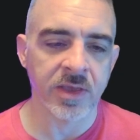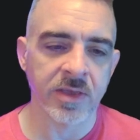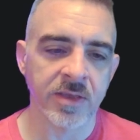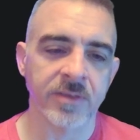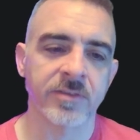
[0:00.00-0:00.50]

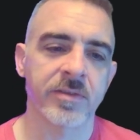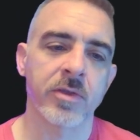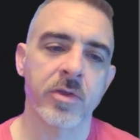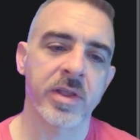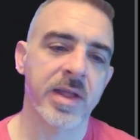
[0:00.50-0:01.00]
is
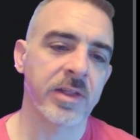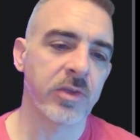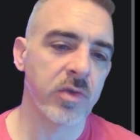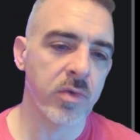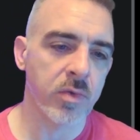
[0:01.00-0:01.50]
learning how to
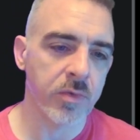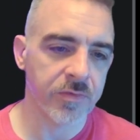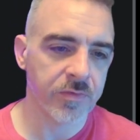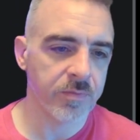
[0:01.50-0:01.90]
do